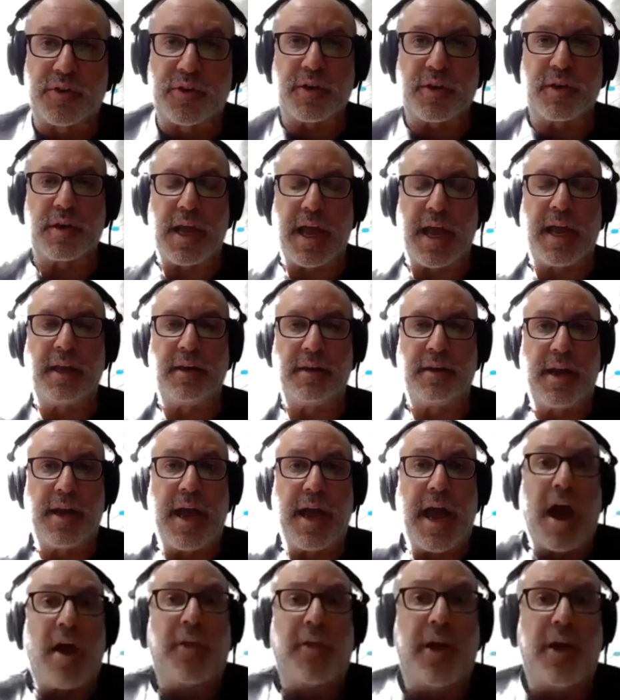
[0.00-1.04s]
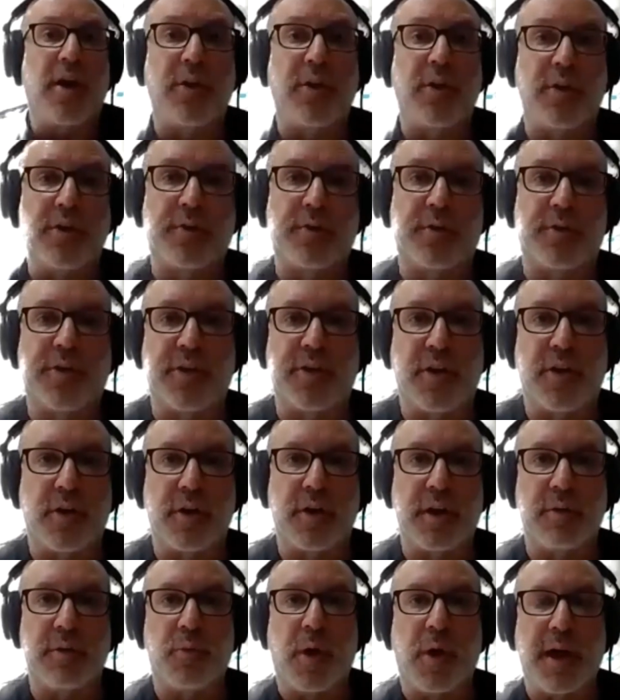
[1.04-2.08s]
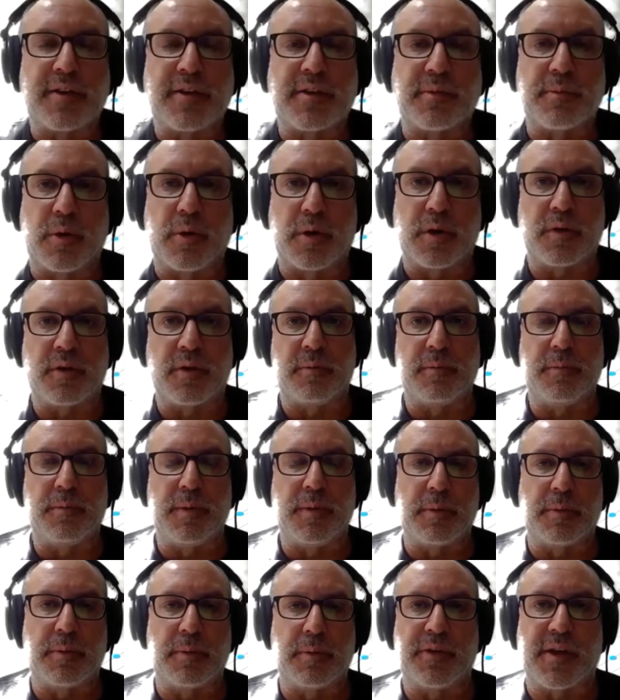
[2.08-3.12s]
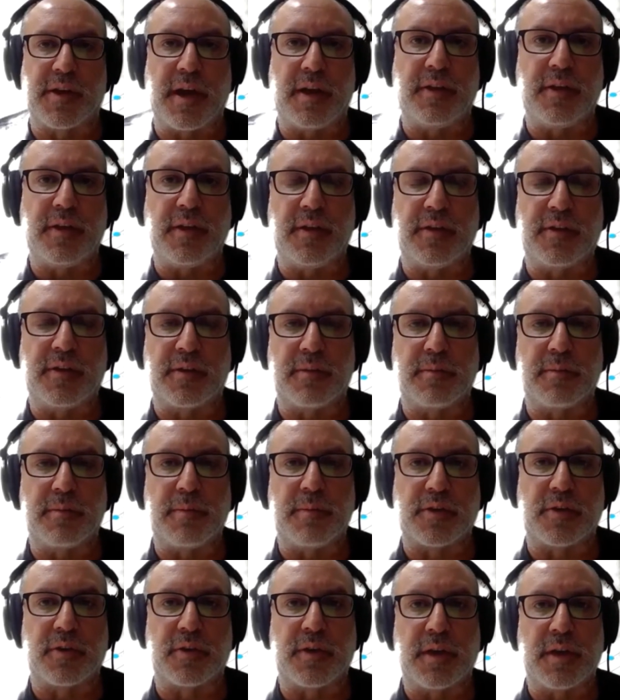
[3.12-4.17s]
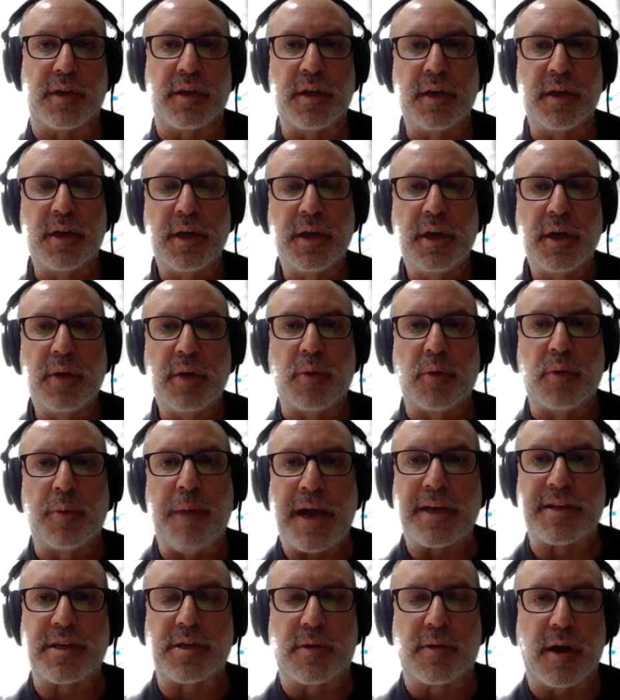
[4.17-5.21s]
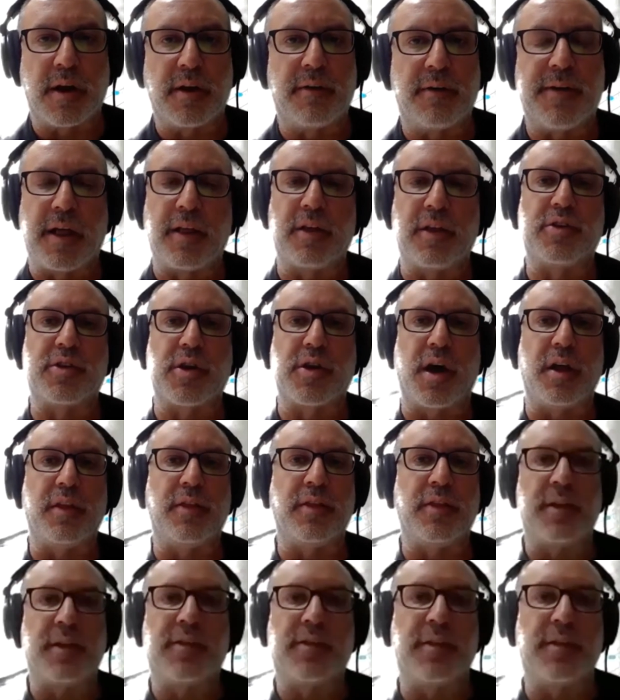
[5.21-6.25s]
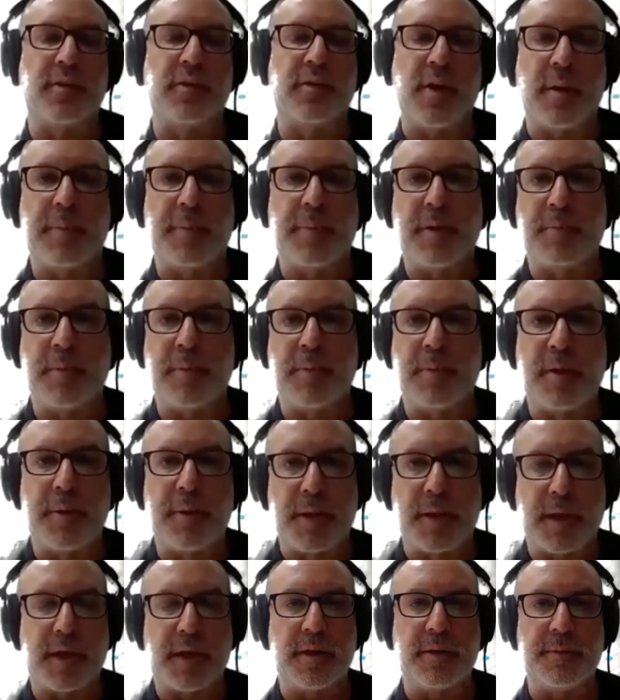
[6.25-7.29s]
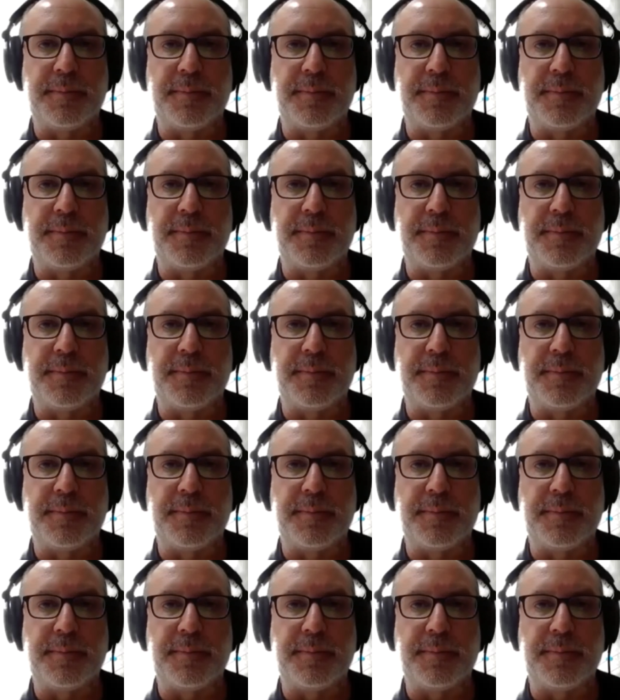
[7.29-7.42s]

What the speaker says: and how they are used for security and why it's important to be able to sign these and make sure that we're passing around a valid JWT and that they're not being manipulated.